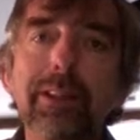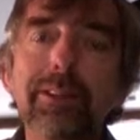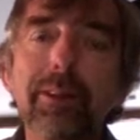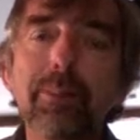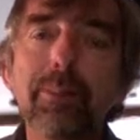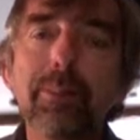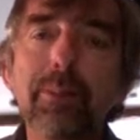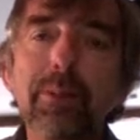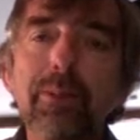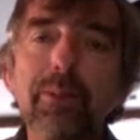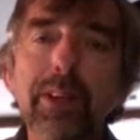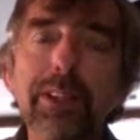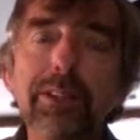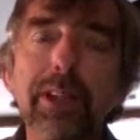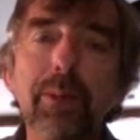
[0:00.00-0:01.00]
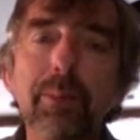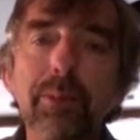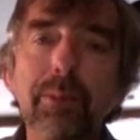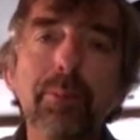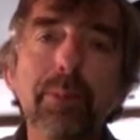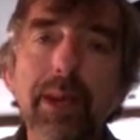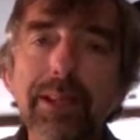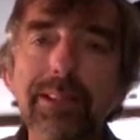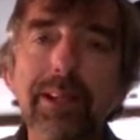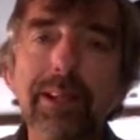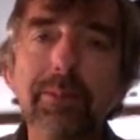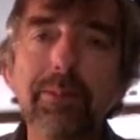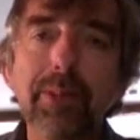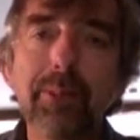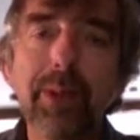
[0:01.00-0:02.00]
some fixed number and pays
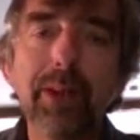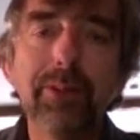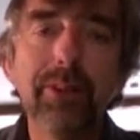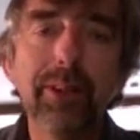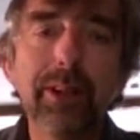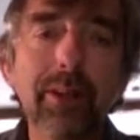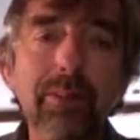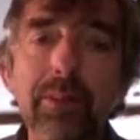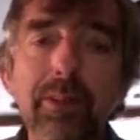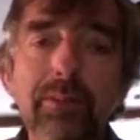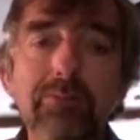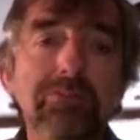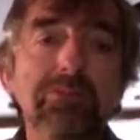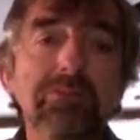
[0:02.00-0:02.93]
that amount to the government.